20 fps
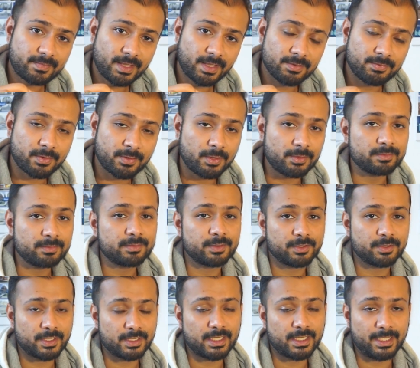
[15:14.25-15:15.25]
from, you
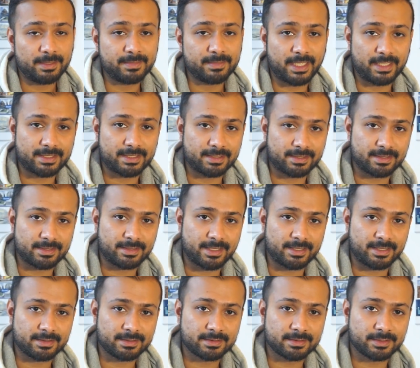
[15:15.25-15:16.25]
can claim that
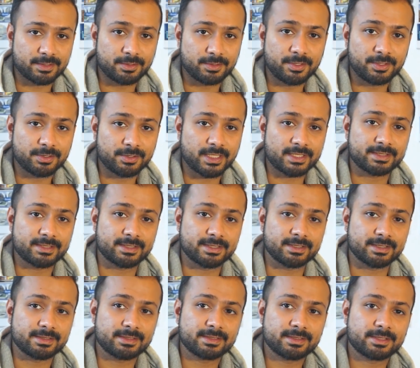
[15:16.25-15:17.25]
rent during your tax
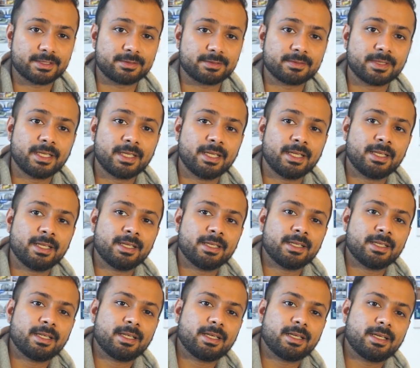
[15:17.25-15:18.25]
returns. So,
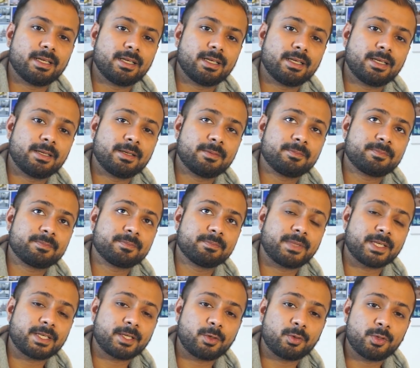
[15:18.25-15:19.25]

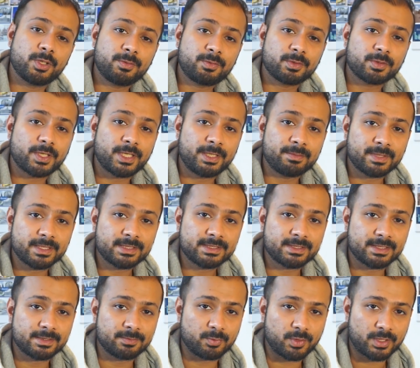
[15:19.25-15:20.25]
but only for 3 months
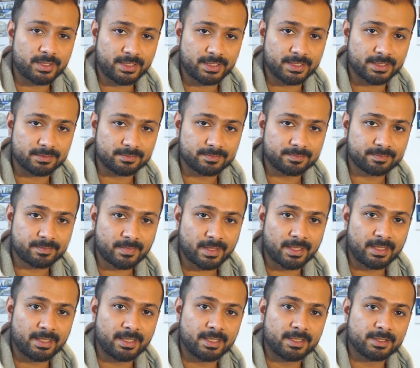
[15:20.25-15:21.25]
in 1 year.
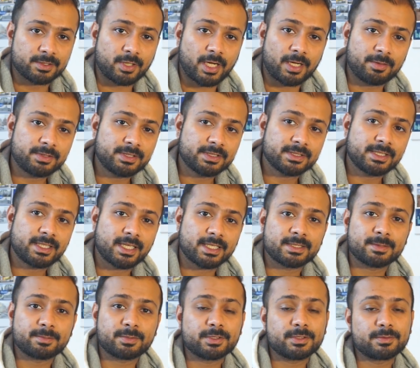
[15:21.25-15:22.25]
So I would suggest, like,
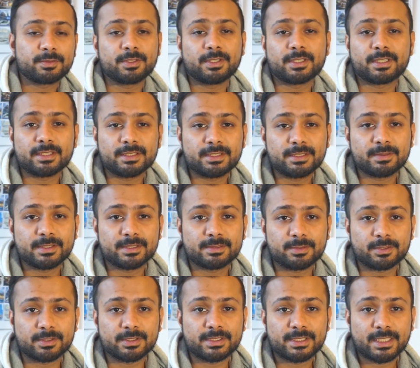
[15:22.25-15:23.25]
suppose if your internship is
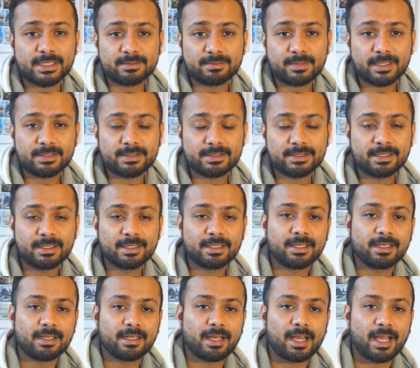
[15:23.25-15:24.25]
for 6 months,
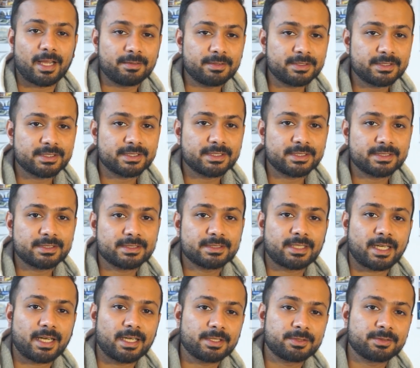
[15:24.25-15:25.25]
I would suggest
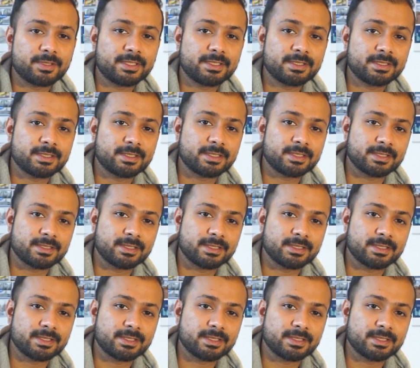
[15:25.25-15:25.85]
start doing